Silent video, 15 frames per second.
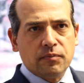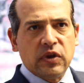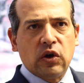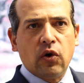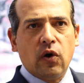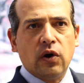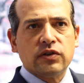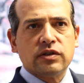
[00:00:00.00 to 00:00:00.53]

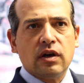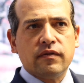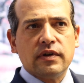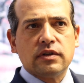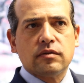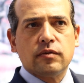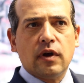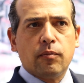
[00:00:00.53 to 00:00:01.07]
because of
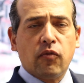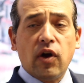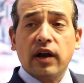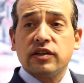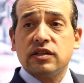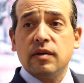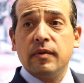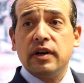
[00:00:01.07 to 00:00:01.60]
its
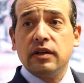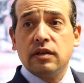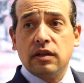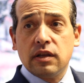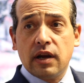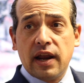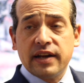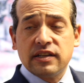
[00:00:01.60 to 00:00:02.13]
proximity to
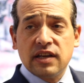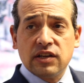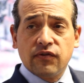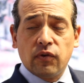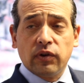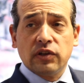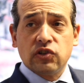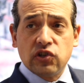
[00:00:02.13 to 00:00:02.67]
the United States
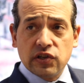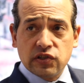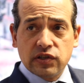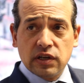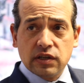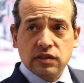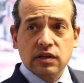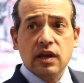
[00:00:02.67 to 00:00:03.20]
for
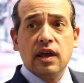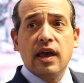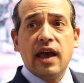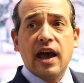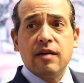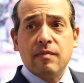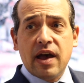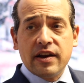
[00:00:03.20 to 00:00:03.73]
logistics
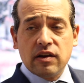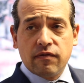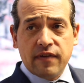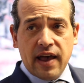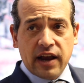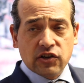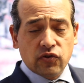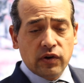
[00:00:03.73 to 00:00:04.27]
and
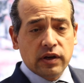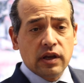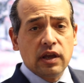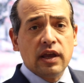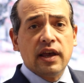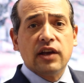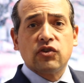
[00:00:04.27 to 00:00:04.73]
manufacturing.